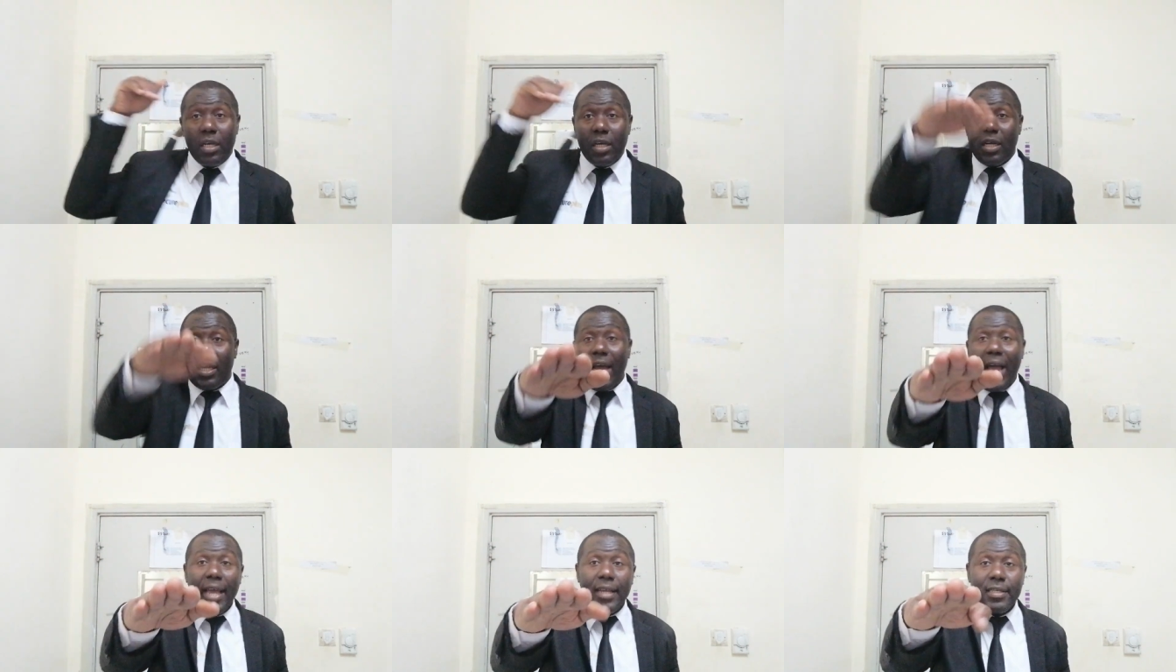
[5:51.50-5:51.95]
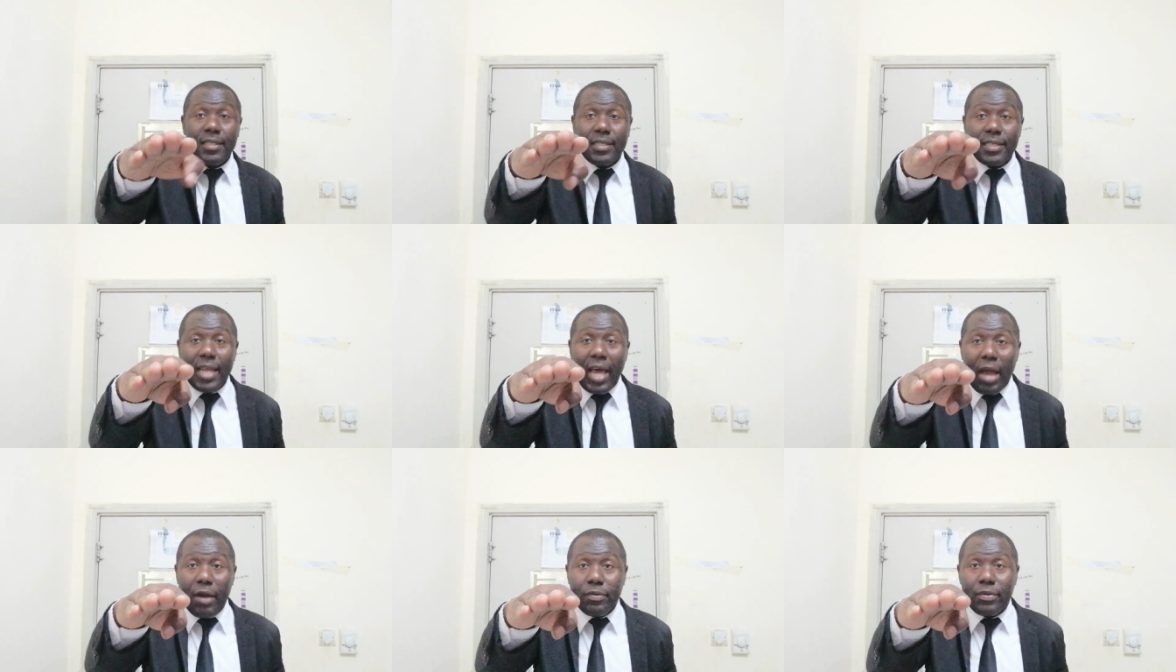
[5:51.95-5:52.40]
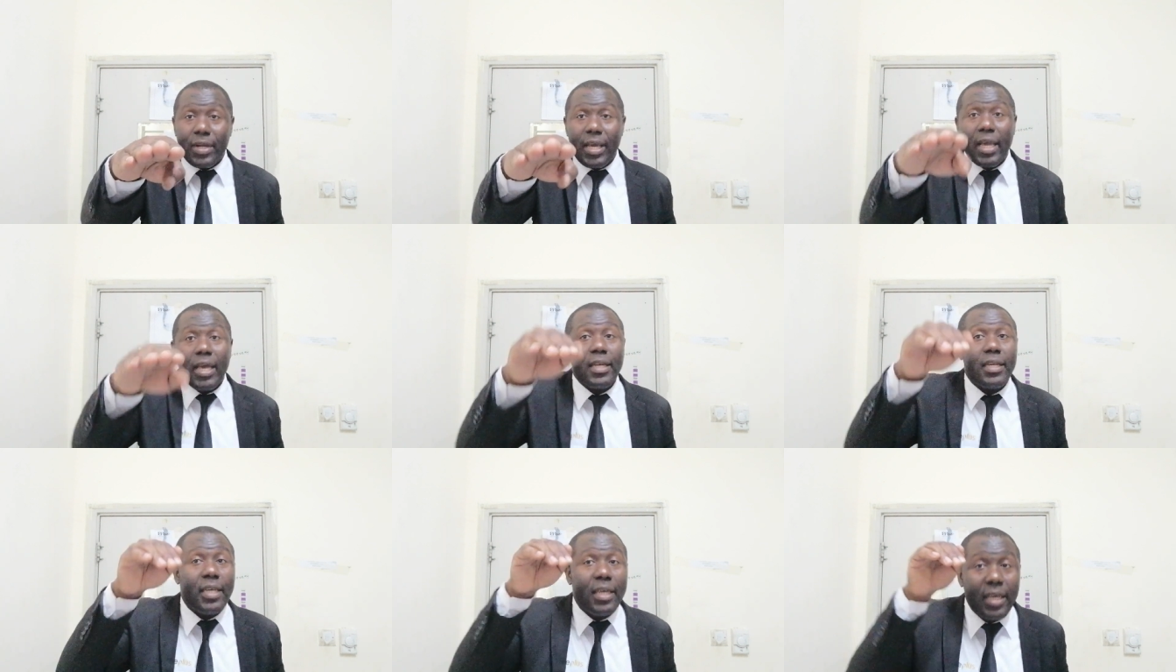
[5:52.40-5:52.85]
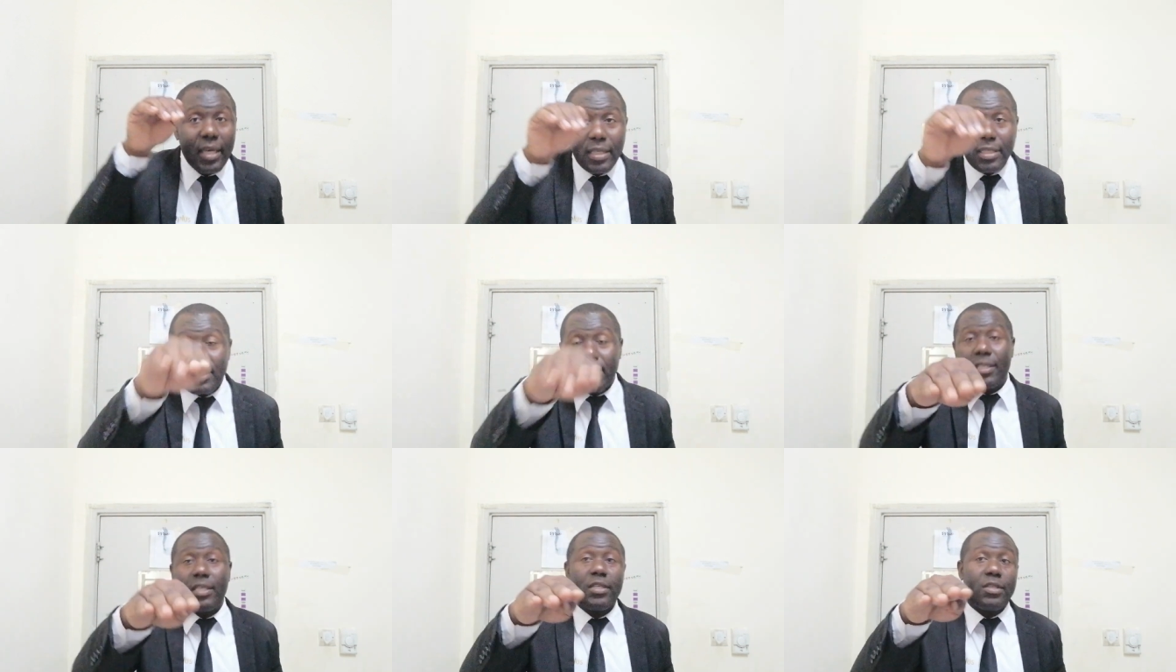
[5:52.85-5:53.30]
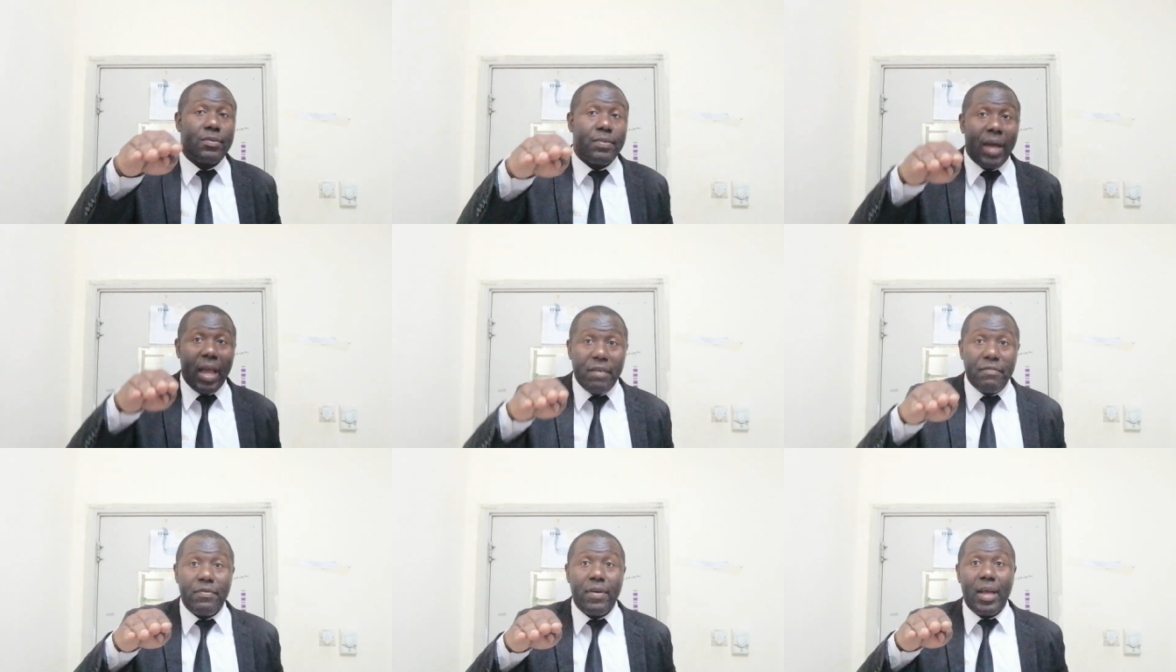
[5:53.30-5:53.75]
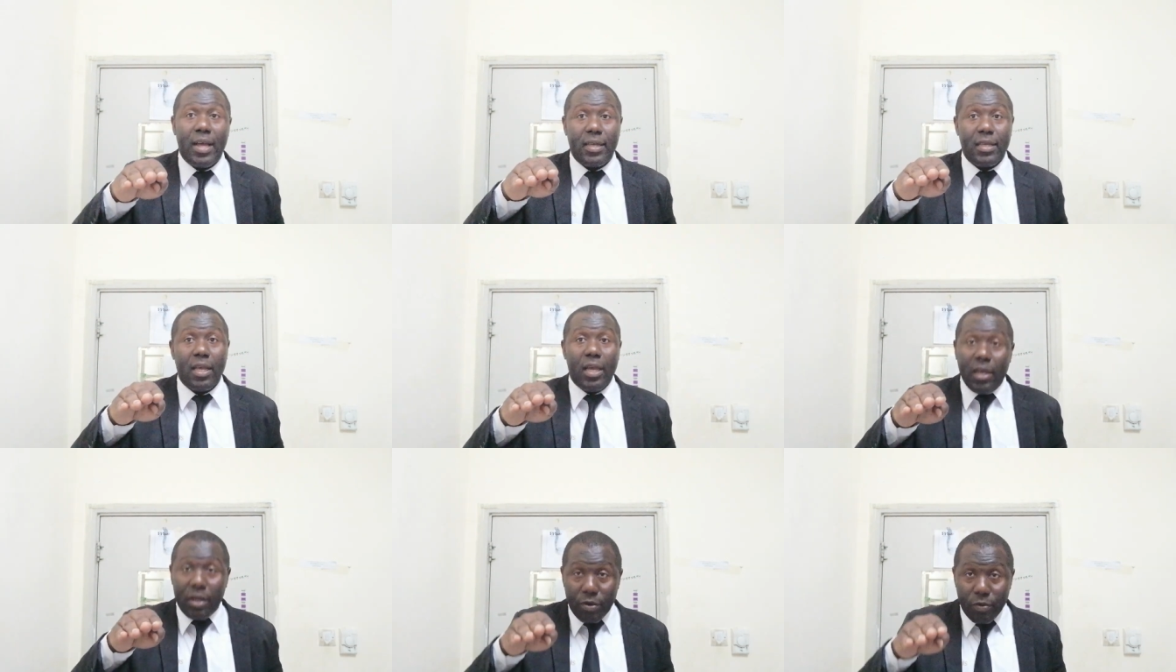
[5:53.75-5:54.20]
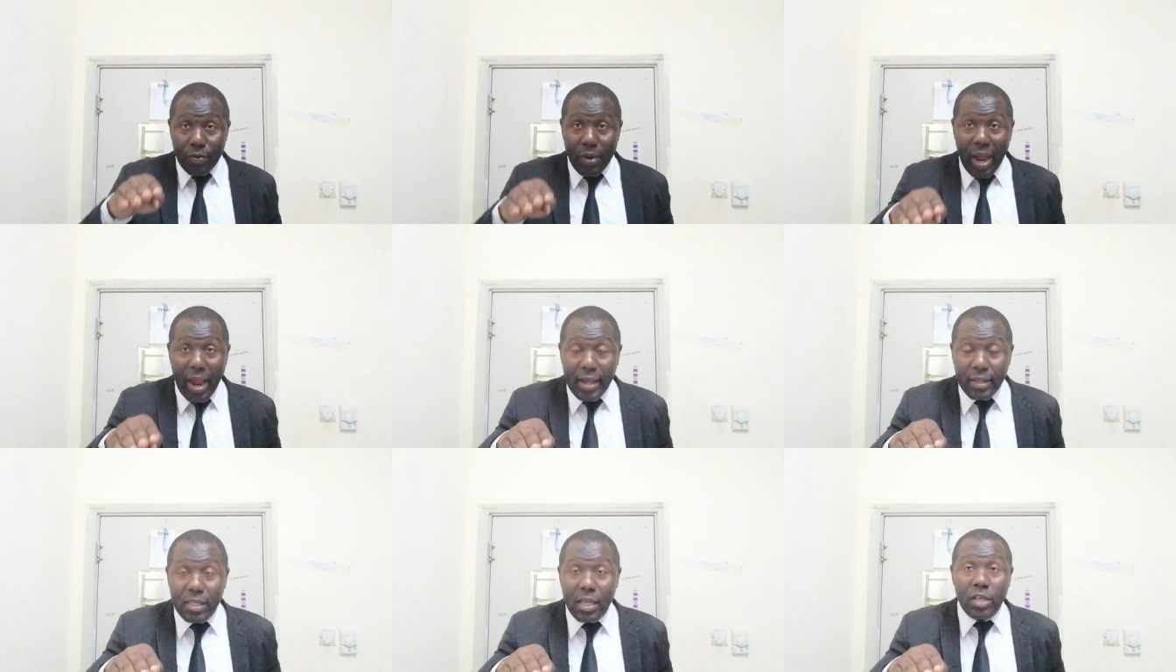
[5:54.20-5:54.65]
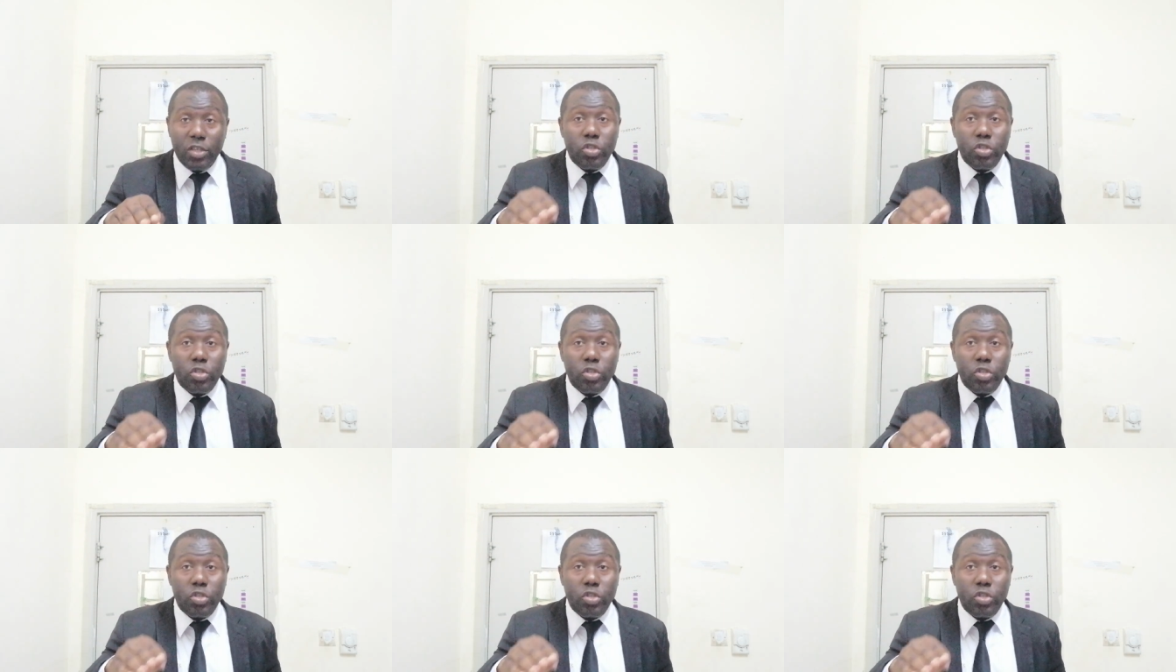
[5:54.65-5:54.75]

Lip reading: ride down and hit the driver, right?